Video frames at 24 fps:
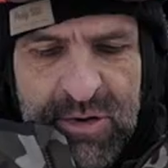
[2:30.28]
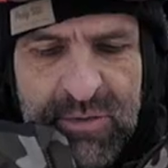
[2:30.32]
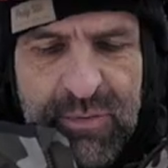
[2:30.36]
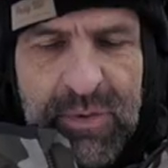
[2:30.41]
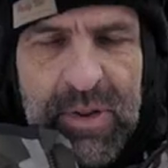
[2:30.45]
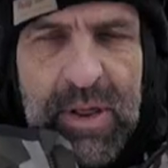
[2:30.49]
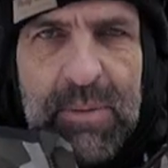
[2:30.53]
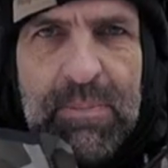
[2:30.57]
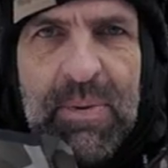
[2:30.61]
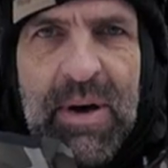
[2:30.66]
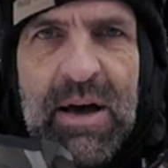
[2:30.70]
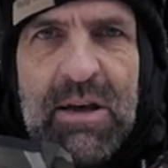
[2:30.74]

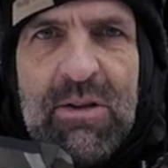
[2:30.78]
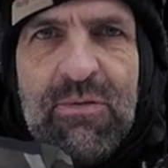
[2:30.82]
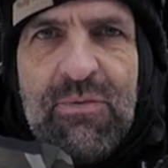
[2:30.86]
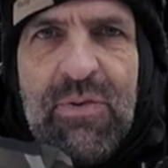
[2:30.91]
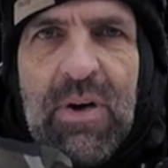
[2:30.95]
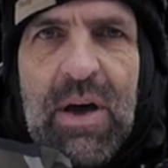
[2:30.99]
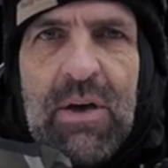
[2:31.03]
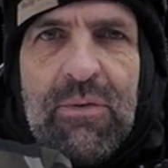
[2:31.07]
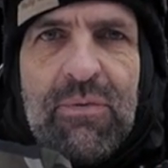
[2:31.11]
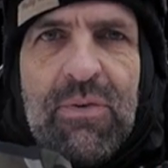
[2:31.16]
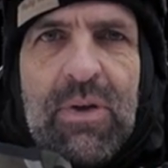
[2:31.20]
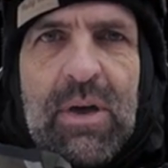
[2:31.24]
for the past
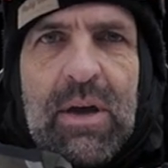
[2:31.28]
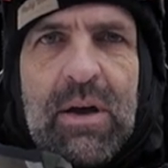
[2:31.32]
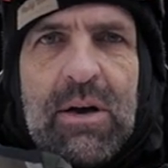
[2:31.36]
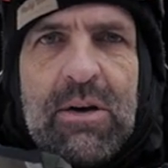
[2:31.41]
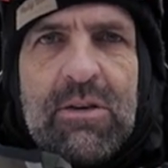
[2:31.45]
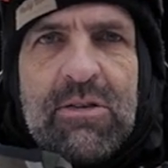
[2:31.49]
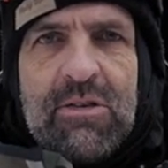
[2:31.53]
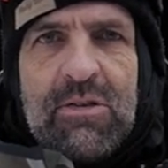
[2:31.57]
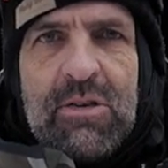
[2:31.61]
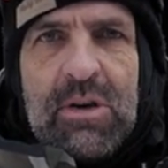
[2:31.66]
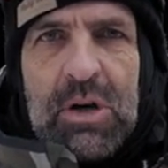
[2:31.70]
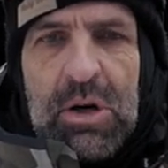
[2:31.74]
5
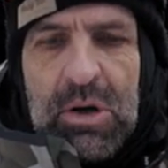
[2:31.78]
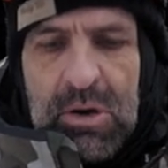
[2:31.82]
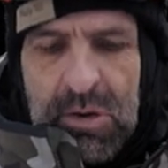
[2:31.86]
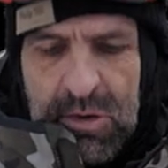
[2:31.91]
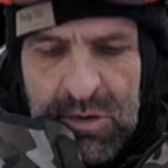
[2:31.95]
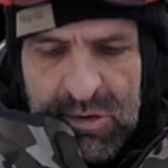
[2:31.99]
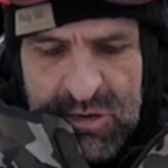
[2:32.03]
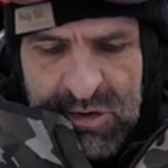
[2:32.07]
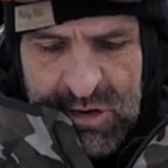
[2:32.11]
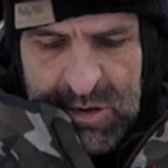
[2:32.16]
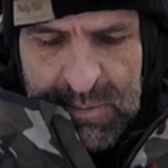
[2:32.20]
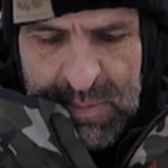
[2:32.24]
years,
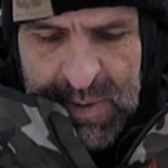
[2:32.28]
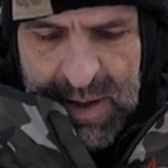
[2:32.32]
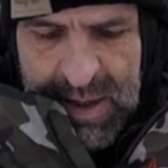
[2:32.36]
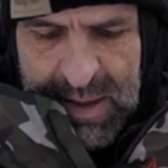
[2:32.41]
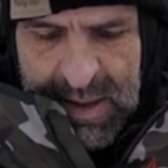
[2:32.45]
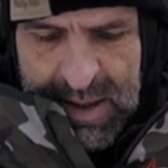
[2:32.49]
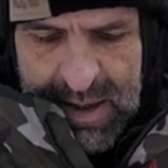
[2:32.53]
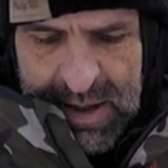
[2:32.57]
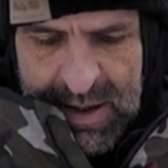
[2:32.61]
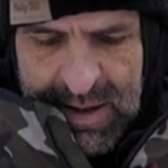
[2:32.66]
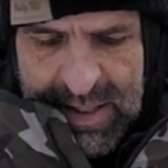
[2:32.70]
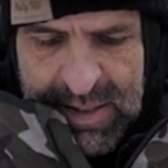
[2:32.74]
used to be
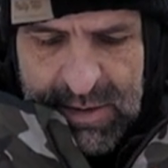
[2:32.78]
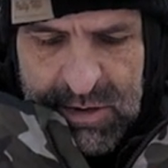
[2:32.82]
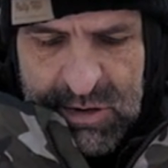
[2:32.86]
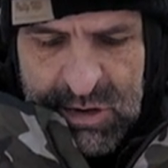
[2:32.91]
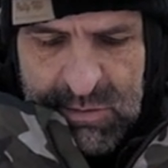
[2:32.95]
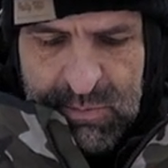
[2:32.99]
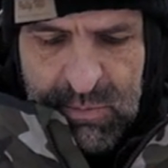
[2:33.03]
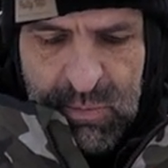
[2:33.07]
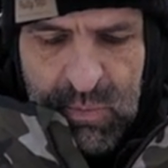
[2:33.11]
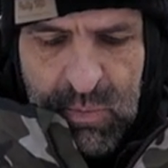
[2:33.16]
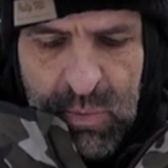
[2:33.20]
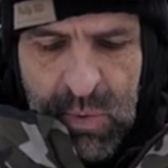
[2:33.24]
the
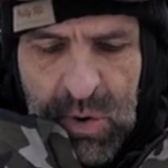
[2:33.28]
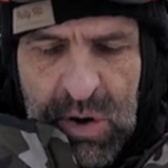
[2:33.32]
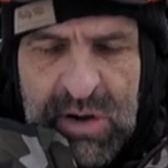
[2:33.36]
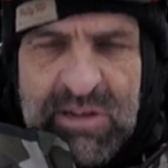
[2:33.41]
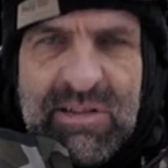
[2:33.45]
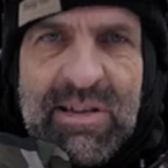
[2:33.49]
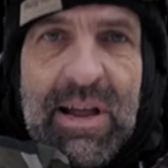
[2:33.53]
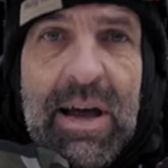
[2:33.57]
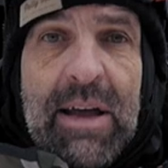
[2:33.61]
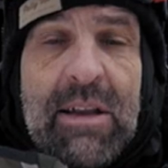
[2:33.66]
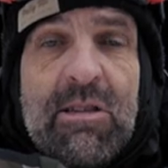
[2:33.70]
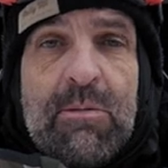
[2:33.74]

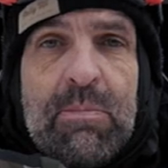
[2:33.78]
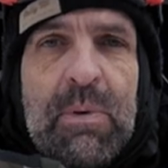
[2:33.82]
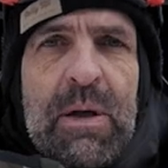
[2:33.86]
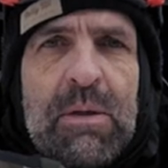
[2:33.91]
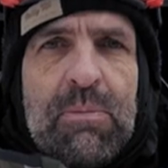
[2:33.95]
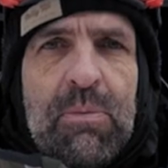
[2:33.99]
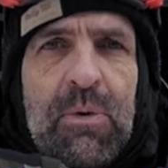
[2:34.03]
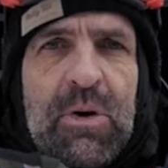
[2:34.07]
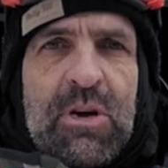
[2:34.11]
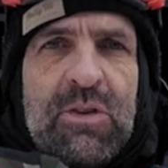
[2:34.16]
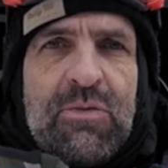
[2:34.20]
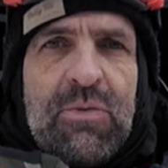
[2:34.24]
world's lightest
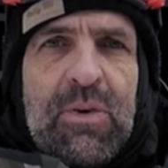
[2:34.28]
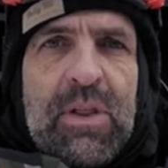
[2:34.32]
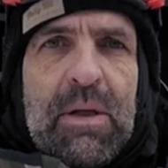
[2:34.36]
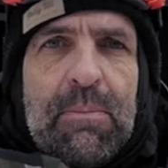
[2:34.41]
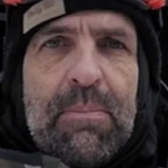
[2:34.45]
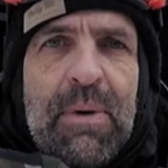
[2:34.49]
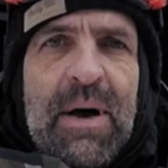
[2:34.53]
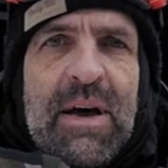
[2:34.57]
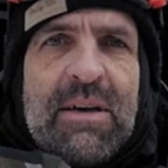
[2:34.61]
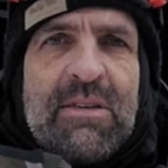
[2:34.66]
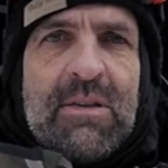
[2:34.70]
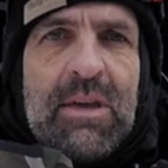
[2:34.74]
split boards for the
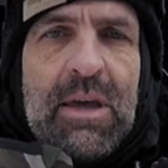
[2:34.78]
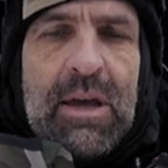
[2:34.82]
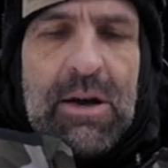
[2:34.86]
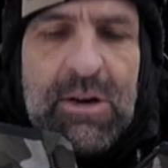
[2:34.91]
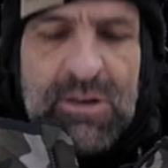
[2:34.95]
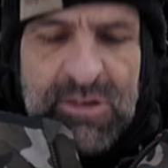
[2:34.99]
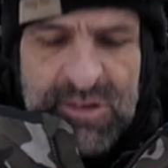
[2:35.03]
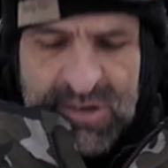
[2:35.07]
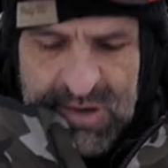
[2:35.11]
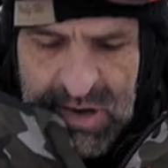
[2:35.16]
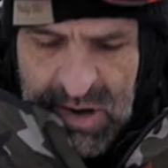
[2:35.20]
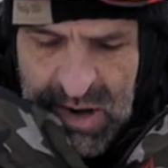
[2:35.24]
past
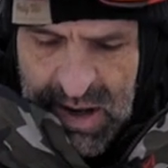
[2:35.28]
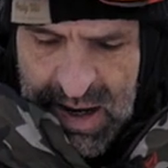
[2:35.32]
years.